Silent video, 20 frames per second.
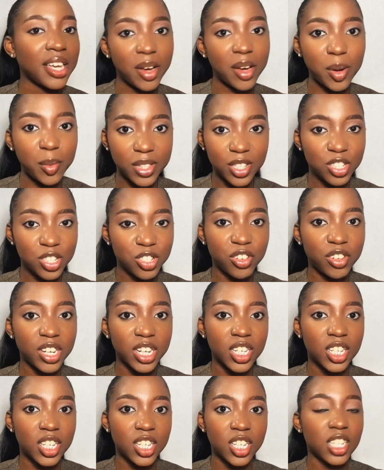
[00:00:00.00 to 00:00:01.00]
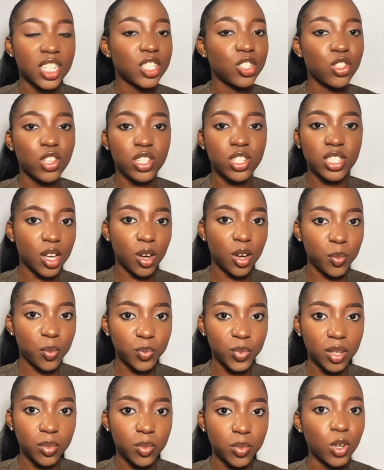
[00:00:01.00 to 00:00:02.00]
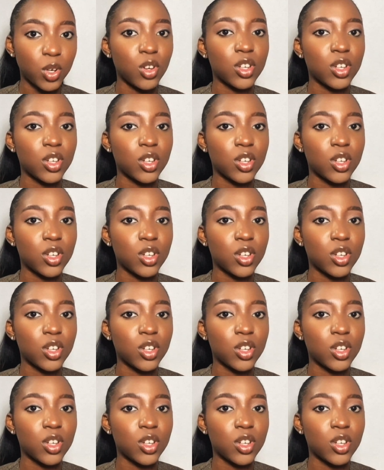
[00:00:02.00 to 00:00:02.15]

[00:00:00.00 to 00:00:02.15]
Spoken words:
Literally, it doesn't help me because